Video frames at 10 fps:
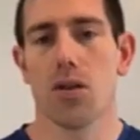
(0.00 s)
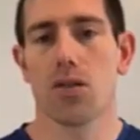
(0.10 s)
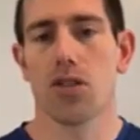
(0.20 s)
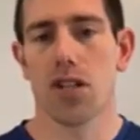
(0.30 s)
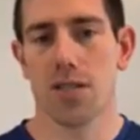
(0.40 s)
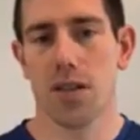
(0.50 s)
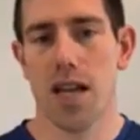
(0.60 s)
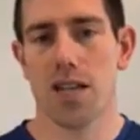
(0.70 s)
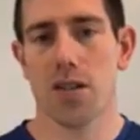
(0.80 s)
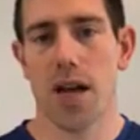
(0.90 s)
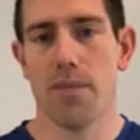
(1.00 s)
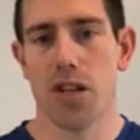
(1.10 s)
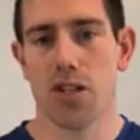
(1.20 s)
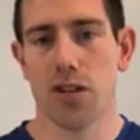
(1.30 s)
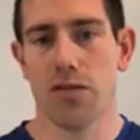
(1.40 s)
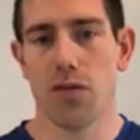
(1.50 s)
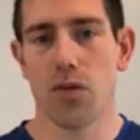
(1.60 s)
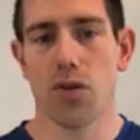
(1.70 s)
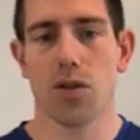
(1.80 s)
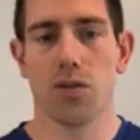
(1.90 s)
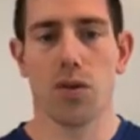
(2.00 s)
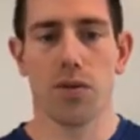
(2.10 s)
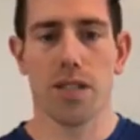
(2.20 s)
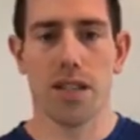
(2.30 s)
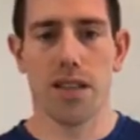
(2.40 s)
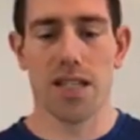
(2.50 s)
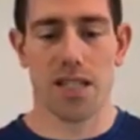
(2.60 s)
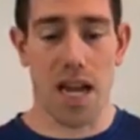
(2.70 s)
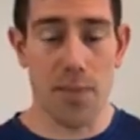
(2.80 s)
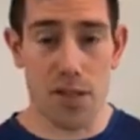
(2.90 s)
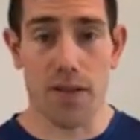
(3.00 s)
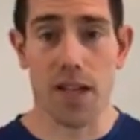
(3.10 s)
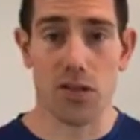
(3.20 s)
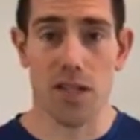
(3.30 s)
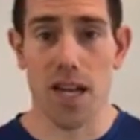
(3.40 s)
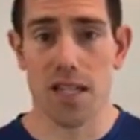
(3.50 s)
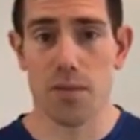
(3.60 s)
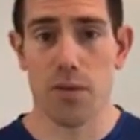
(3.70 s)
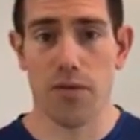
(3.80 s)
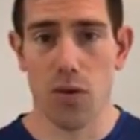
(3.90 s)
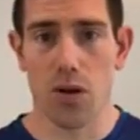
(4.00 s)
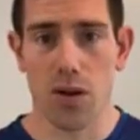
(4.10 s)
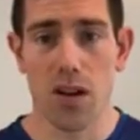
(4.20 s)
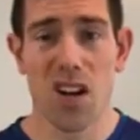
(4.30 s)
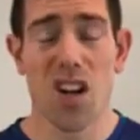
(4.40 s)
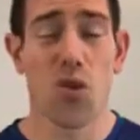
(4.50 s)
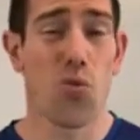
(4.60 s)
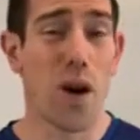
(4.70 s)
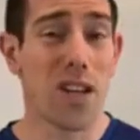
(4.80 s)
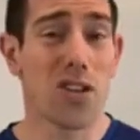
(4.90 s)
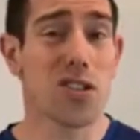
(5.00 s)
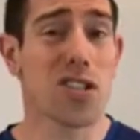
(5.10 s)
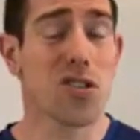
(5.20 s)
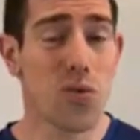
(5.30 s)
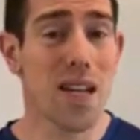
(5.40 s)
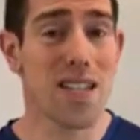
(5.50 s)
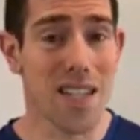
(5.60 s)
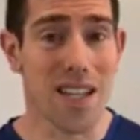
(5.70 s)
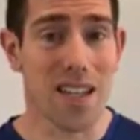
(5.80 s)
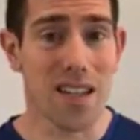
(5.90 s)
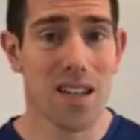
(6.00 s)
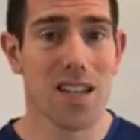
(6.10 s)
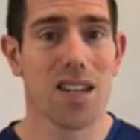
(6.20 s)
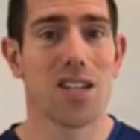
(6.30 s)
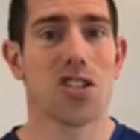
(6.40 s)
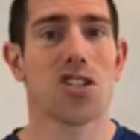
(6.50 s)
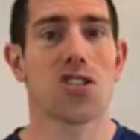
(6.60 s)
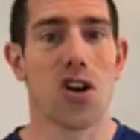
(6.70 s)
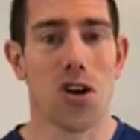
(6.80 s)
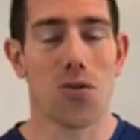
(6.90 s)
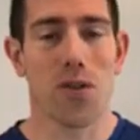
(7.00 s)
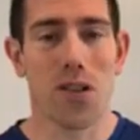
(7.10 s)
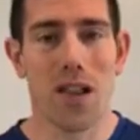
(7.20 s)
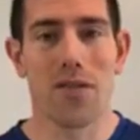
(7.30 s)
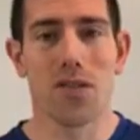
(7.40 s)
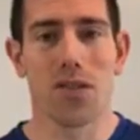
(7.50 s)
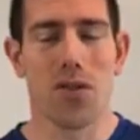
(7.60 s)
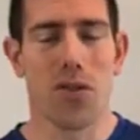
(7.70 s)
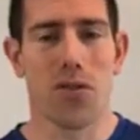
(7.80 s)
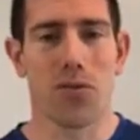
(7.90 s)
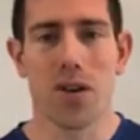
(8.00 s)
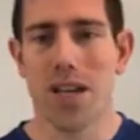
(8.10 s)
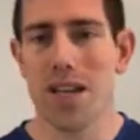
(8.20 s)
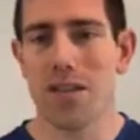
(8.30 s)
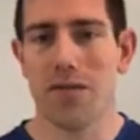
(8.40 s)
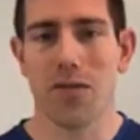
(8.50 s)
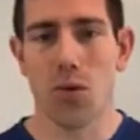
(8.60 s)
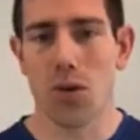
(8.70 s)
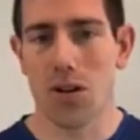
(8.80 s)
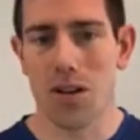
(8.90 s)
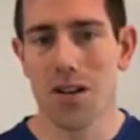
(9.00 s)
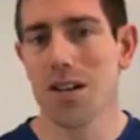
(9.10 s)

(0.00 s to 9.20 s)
Just as I mentioned for when we did these types of exercises before, when you're squeezing, start with a level 3, 4